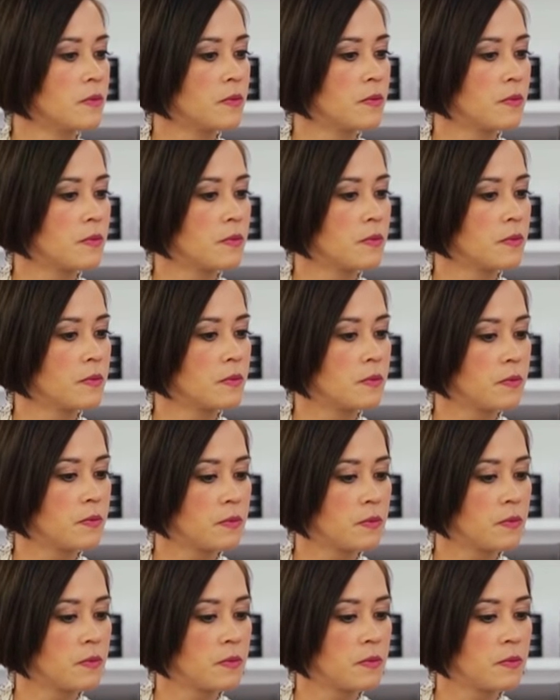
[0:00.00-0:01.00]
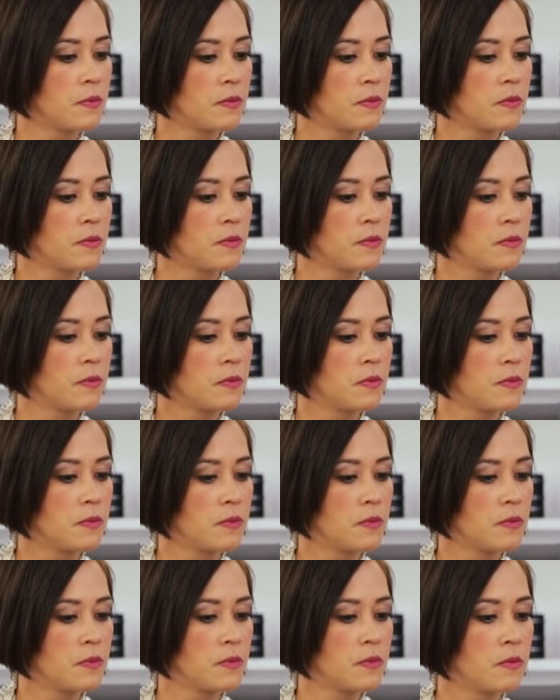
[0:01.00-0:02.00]

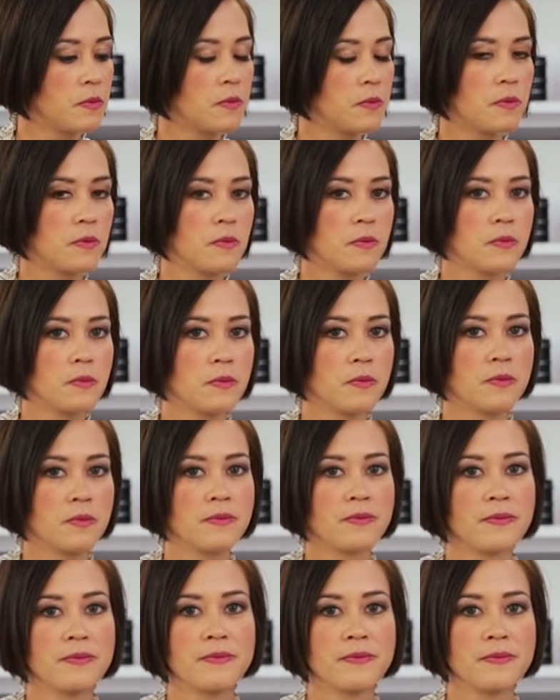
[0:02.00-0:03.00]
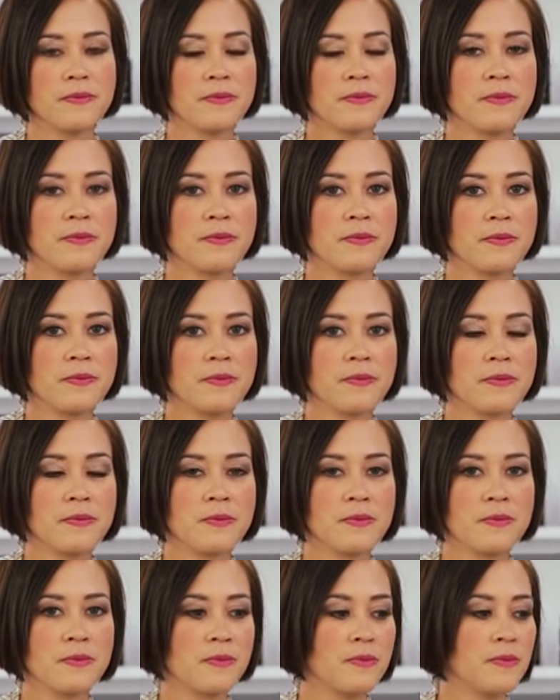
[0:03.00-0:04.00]

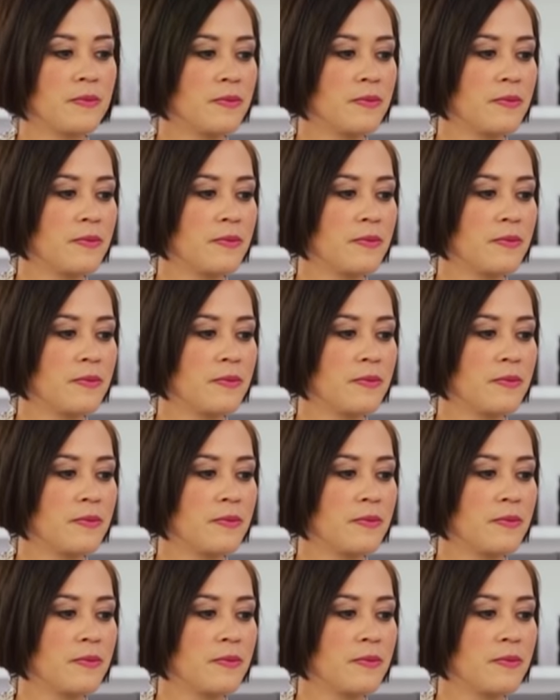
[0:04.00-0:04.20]
(silent)